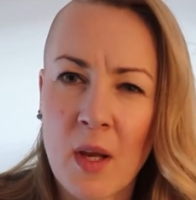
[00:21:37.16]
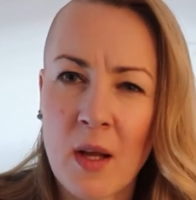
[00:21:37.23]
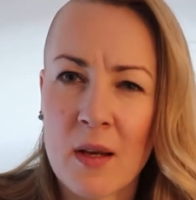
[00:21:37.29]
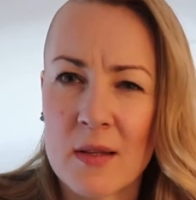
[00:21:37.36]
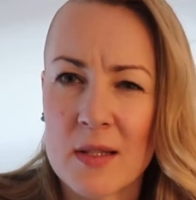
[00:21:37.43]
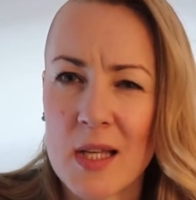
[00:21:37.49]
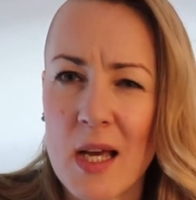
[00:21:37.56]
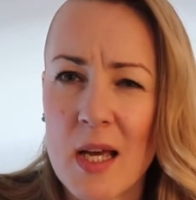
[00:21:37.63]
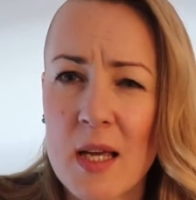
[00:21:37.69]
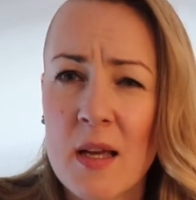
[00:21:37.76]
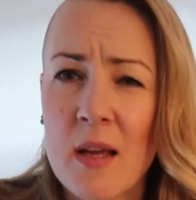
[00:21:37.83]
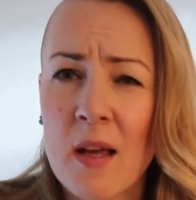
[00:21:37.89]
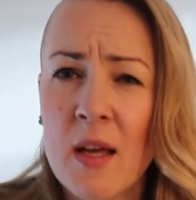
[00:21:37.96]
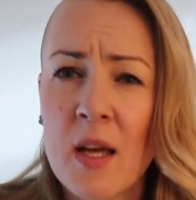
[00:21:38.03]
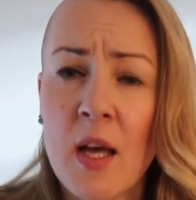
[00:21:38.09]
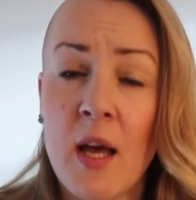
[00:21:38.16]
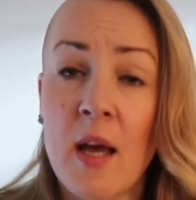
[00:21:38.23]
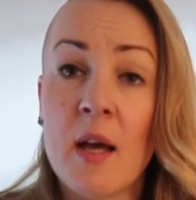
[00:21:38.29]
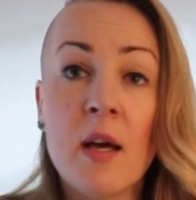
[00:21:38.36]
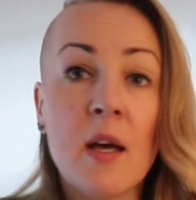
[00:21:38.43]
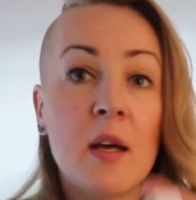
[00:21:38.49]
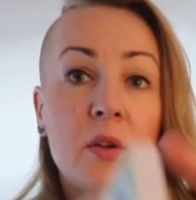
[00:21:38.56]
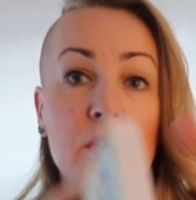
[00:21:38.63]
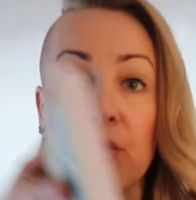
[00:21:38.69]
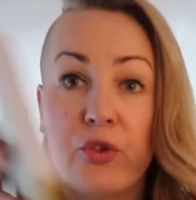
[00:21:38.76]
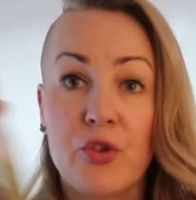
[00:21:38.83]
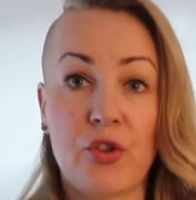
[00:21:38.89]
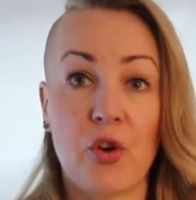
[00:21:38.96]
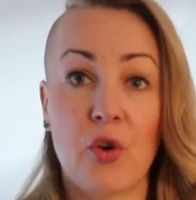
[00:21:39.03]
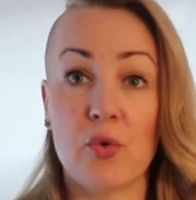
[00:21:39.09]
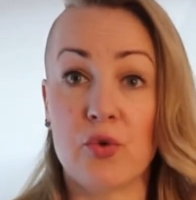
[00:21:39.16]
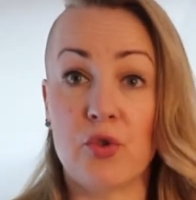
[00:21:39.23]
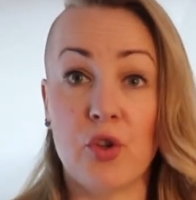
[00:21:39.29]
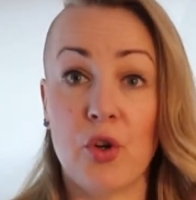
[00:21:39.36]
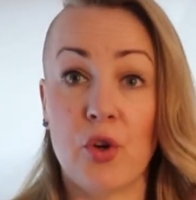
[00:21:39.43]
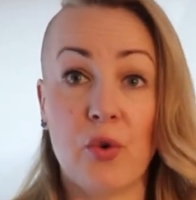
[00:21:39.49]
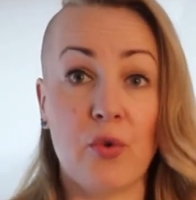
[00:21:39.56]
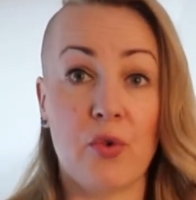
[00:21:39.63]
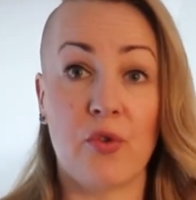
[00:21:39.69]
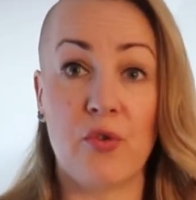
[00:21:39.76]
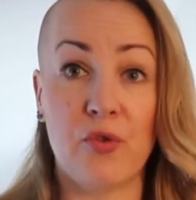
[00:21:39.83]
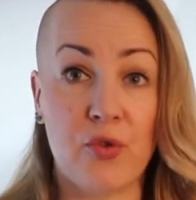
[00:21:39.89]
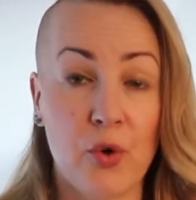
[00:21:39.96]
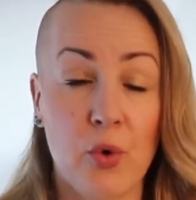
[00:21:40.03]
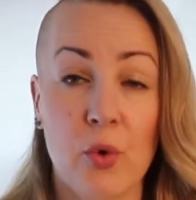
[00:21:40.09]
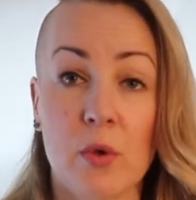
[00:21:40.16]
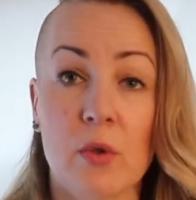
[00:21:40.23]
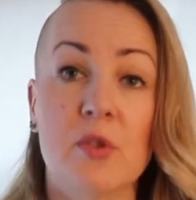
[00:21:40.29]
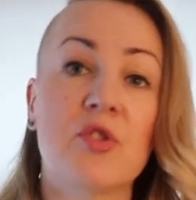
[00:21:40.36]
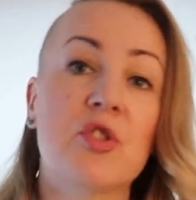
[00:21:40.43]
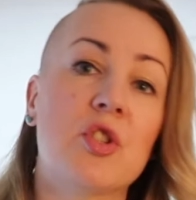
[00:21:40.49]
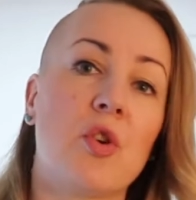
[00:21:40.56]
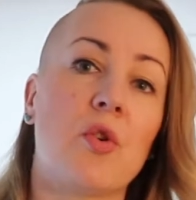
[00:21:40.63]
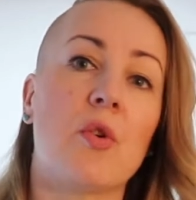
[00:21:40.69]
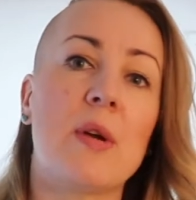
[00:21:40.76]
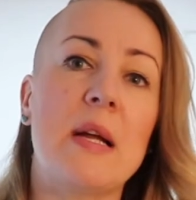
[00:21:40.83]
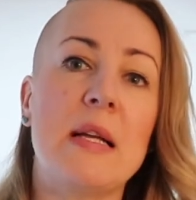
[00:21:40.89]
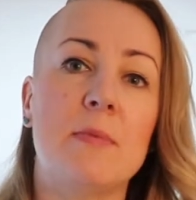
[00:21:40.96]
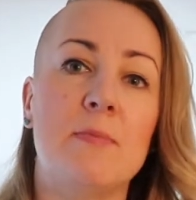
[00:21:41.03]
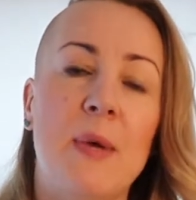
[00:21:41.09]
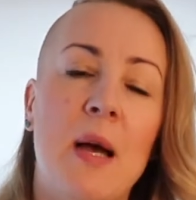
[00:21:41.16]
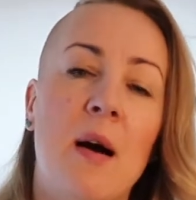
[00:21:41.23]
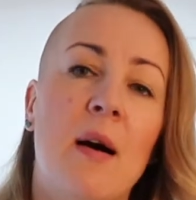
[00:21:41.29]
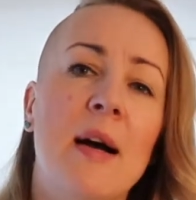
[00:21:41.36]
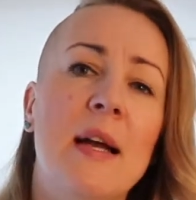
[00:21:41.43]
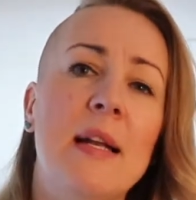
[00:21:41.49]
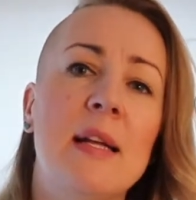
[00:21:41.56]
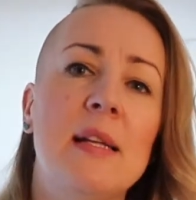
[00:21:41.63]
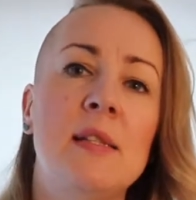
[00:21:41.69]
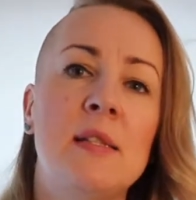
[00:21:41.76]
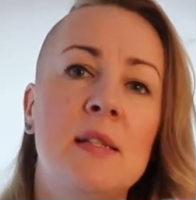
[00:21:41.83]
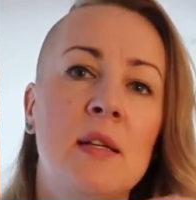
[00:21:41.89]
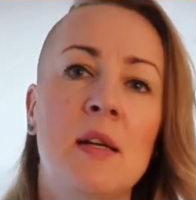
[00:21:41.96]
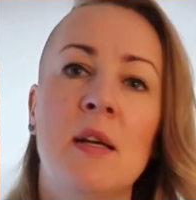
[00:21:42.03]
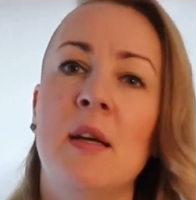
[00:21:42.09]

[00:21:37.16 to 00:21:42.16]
because I don't know the full stories behind it,